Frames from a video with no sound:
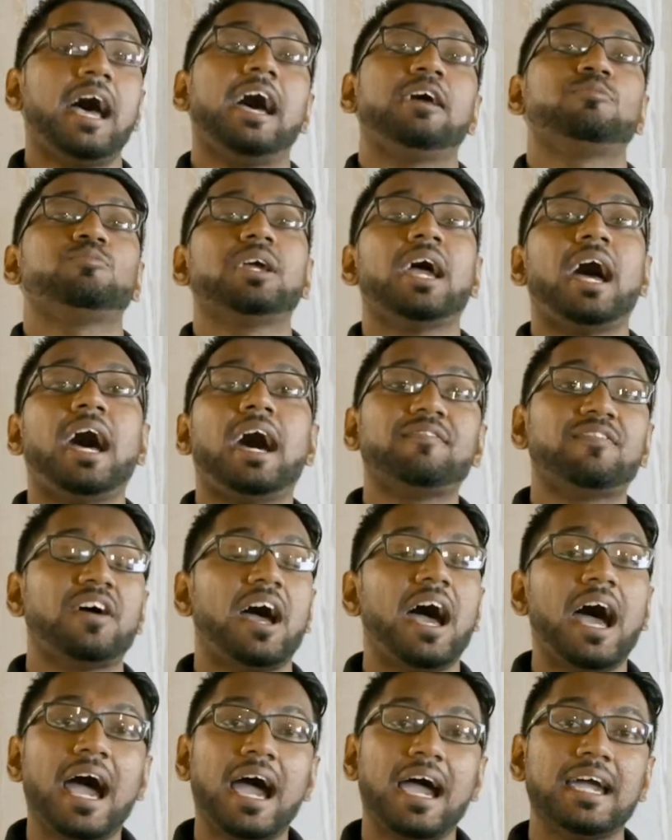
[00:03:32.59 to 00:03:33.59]
and we have
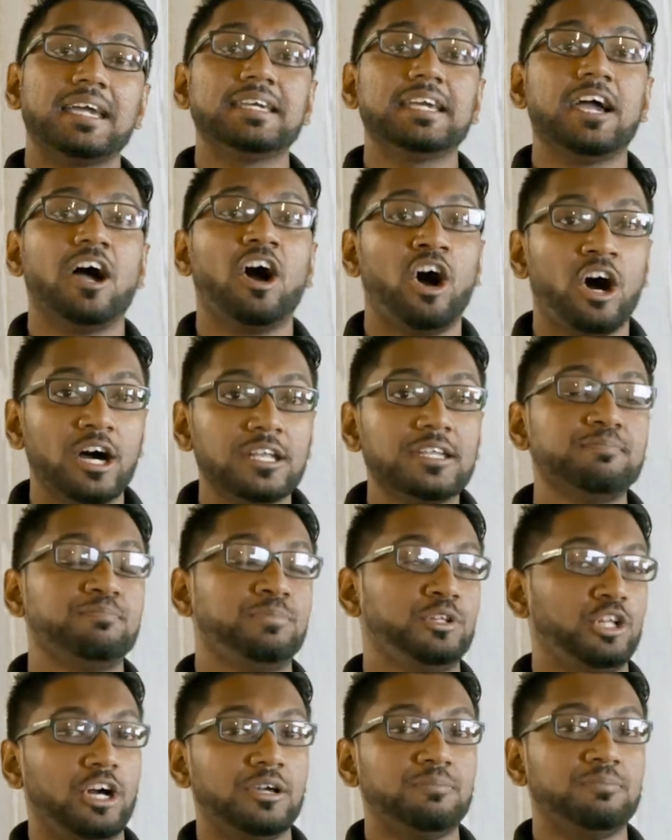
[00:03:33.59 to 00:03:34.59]
high
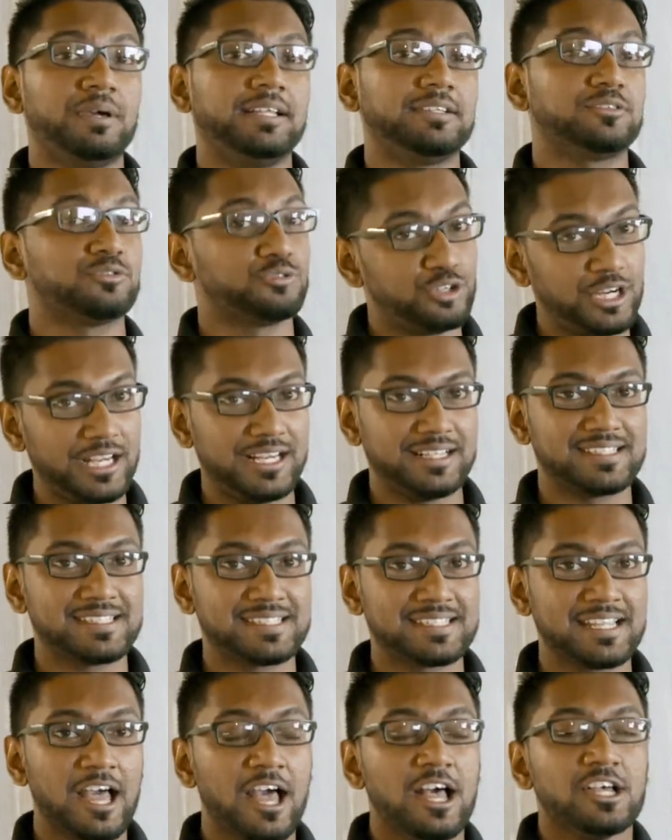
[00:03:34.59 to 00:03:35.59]
unemployment
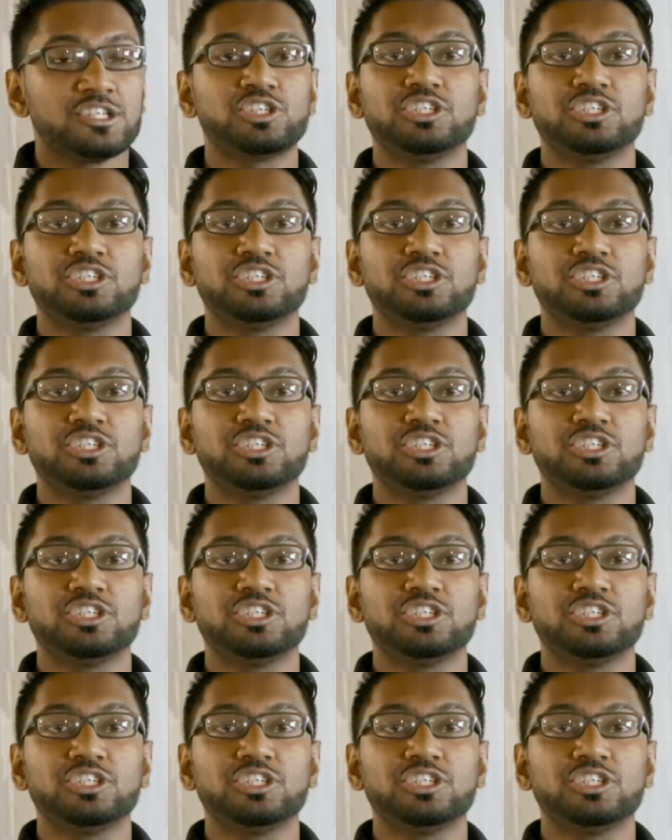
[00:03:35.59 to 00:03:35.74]
rates.